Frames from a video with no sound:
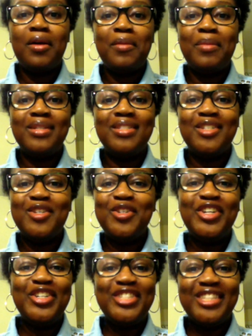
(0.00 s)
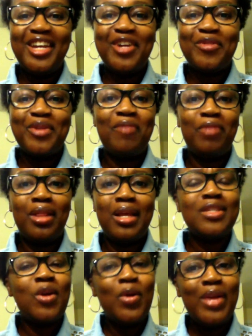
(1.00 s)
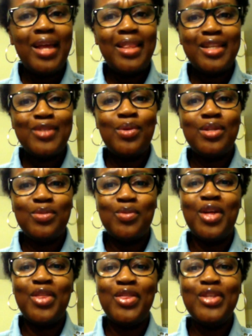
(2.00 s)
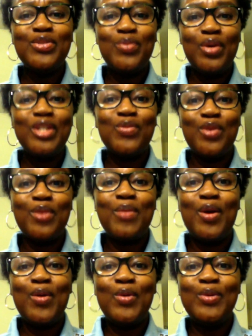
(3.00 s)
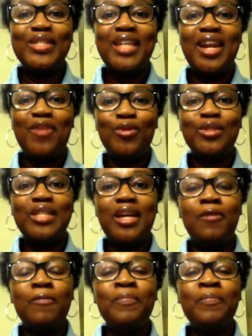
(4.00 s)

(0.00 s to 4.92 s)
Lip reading: until years later when I realized, oh yeah, this was one of my goals that I wrote down.